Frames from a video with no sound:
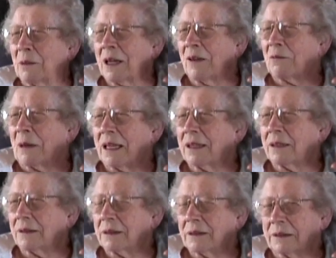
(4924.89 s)
But I've
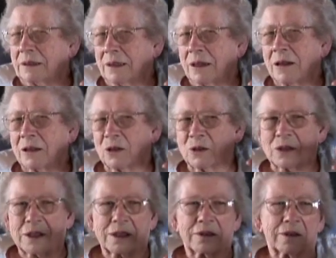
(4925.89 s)
made all
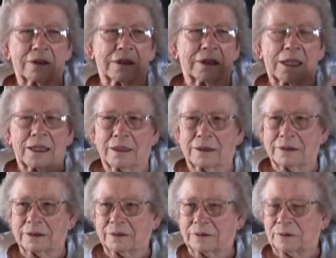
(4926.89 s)
those
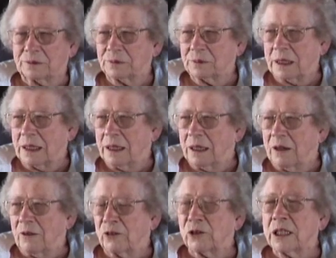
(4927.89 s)
uh,
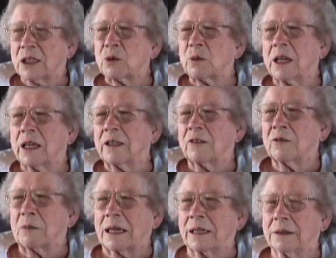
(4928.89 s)
for each one
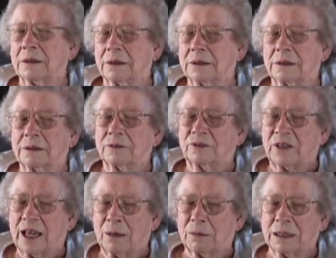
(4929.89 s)
of my
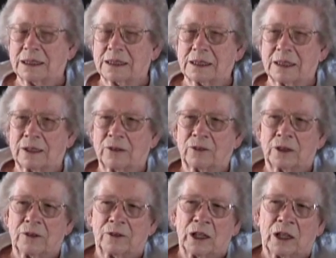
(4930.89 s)
families.
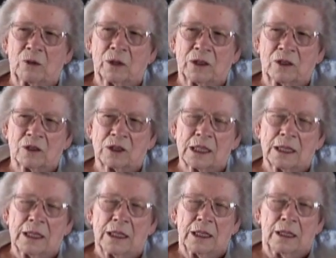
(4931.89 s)
I've got one of those.
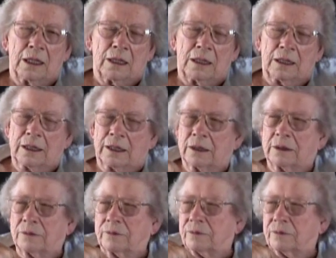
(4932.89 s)
Uh,